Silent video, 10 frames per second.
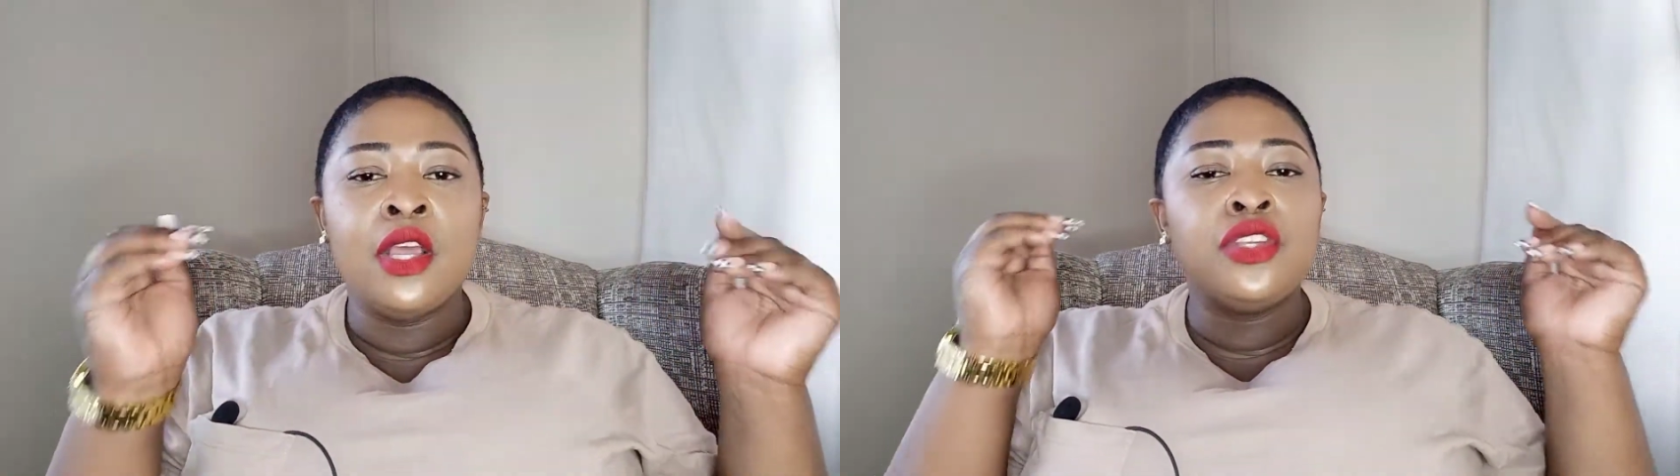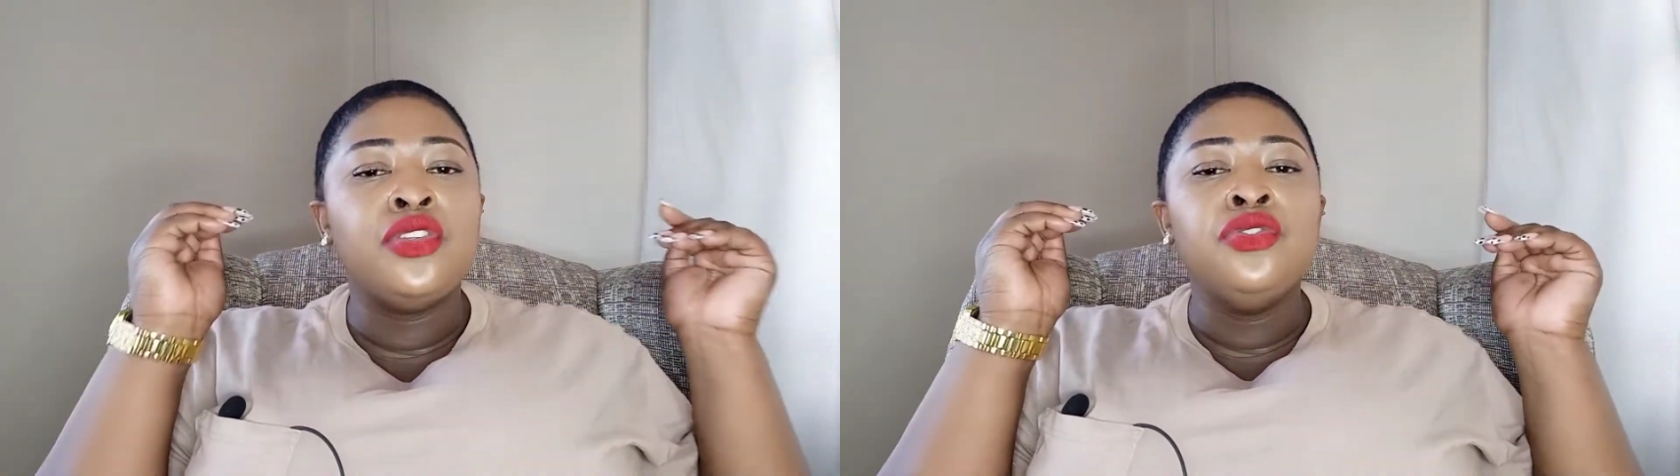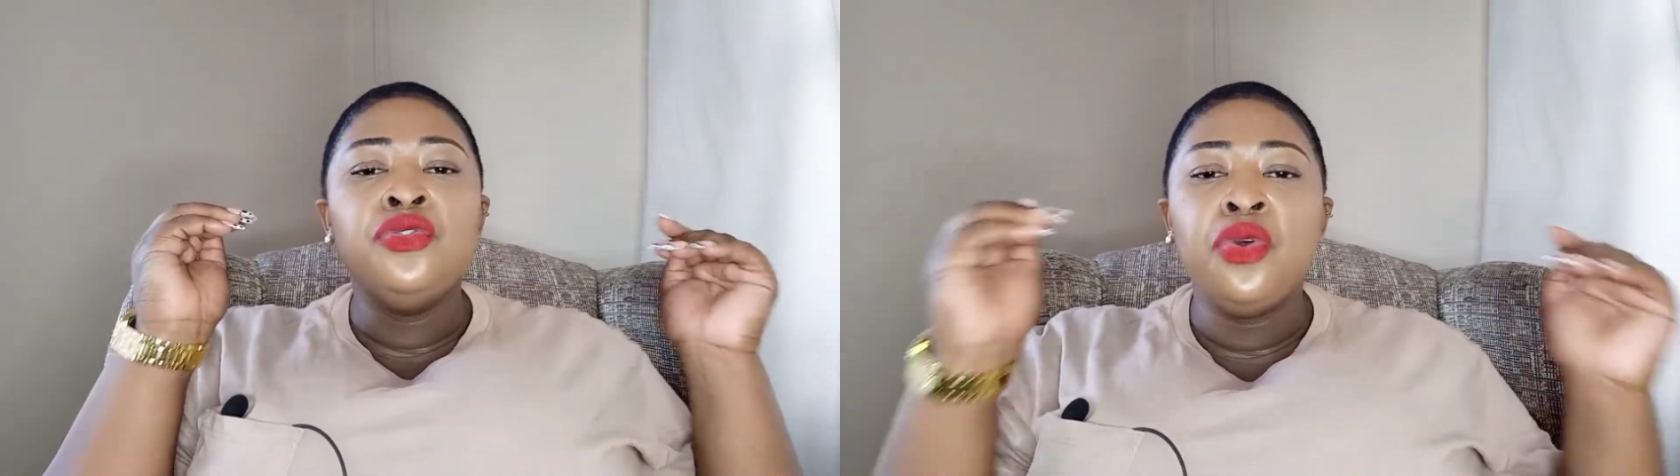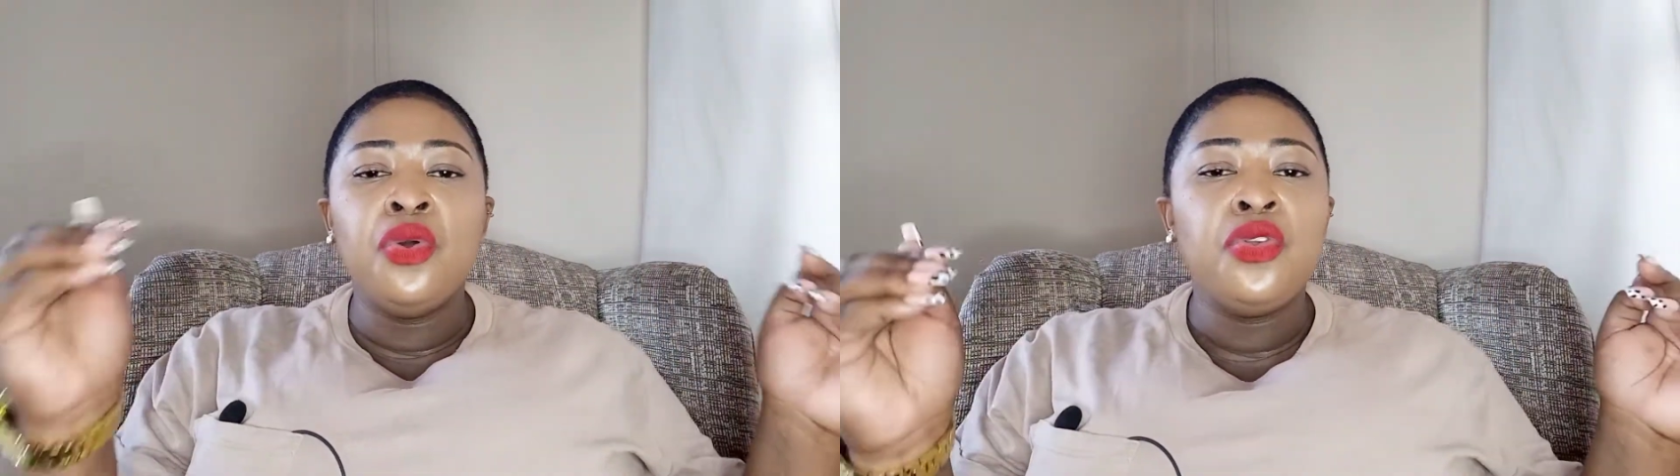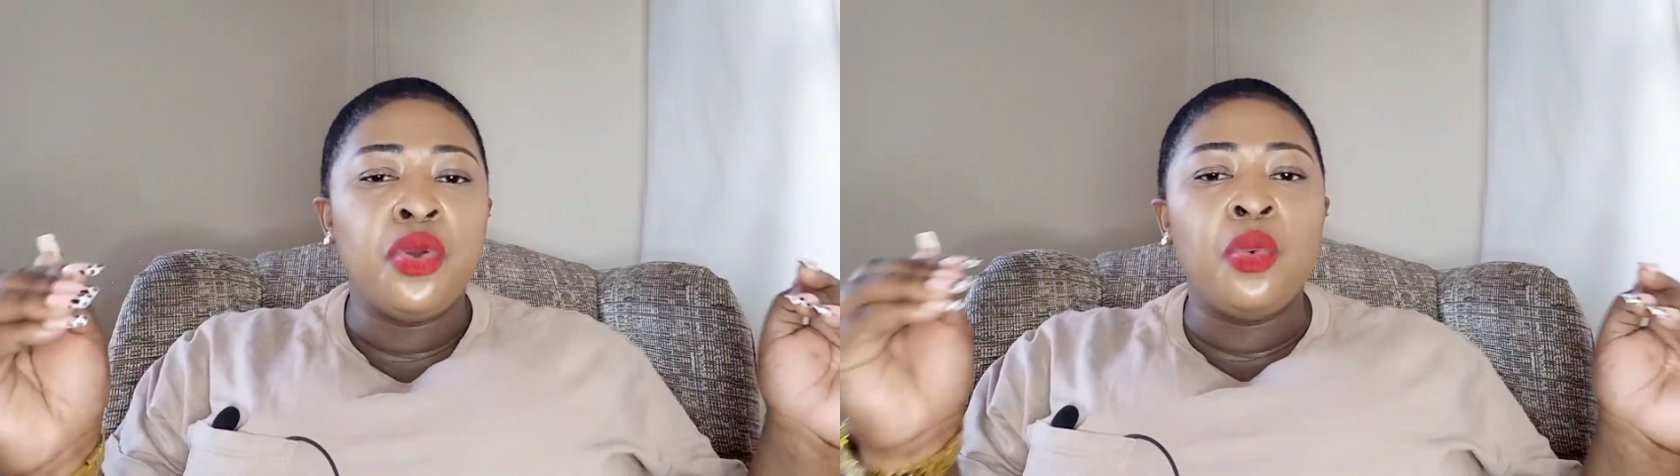to know
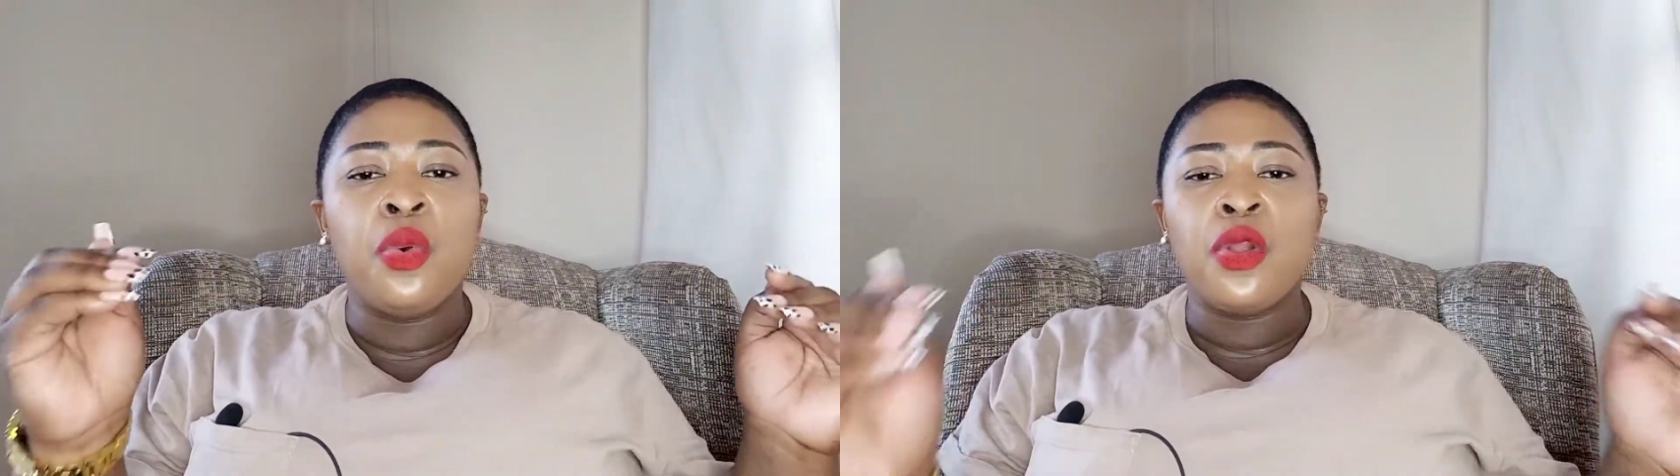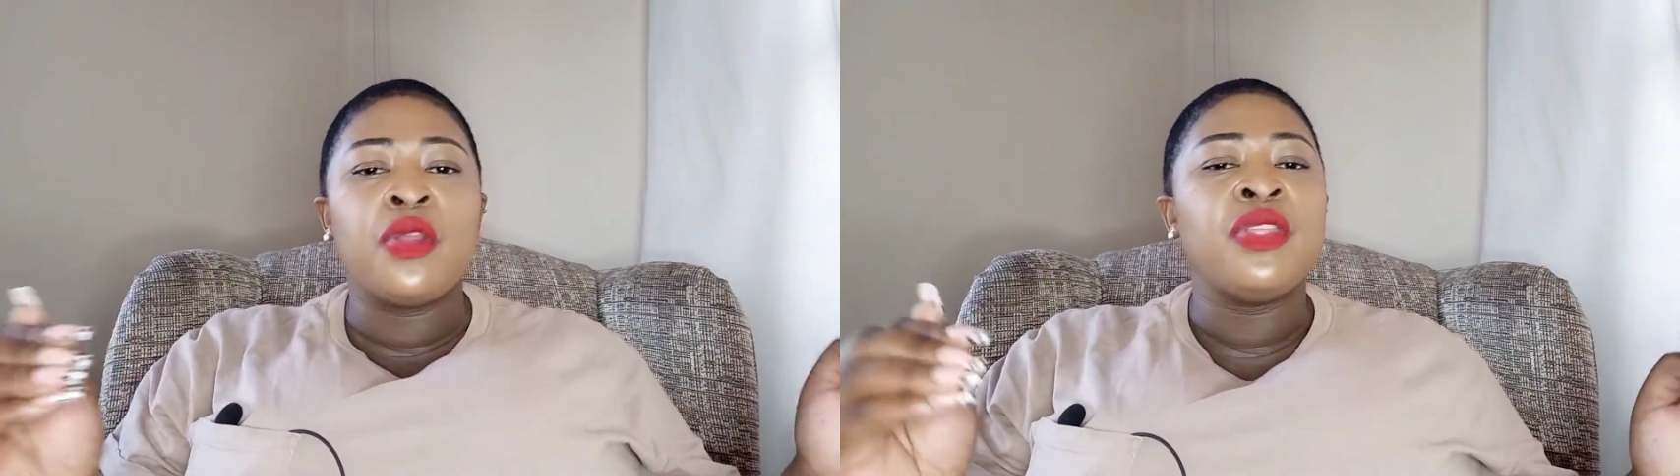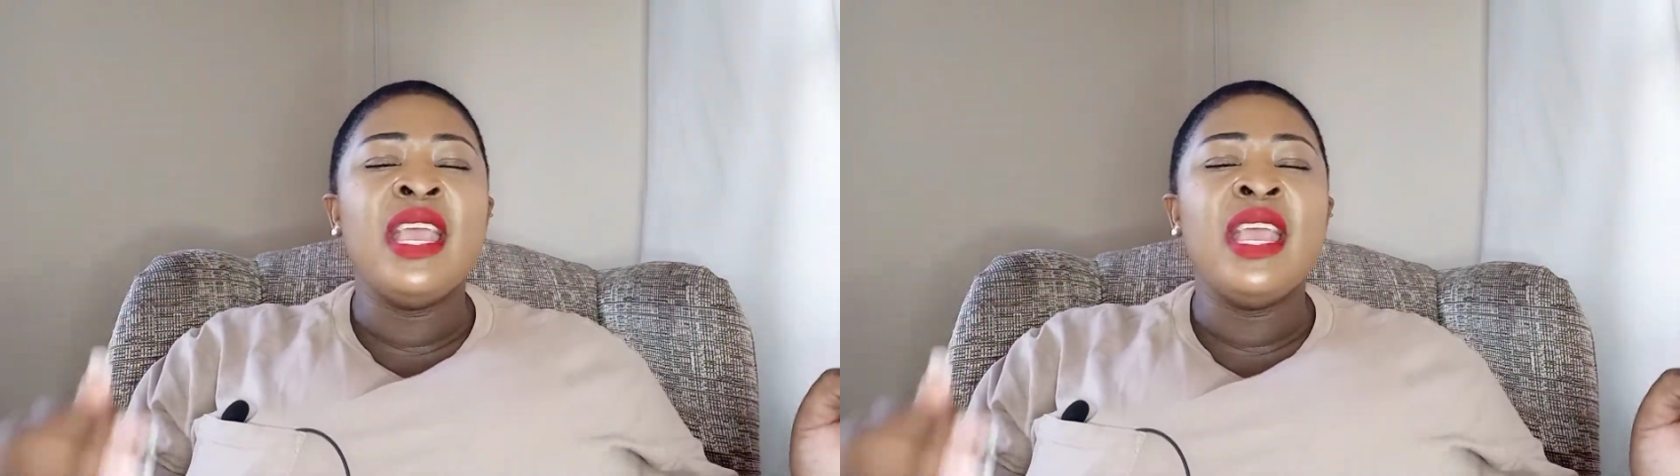your worth.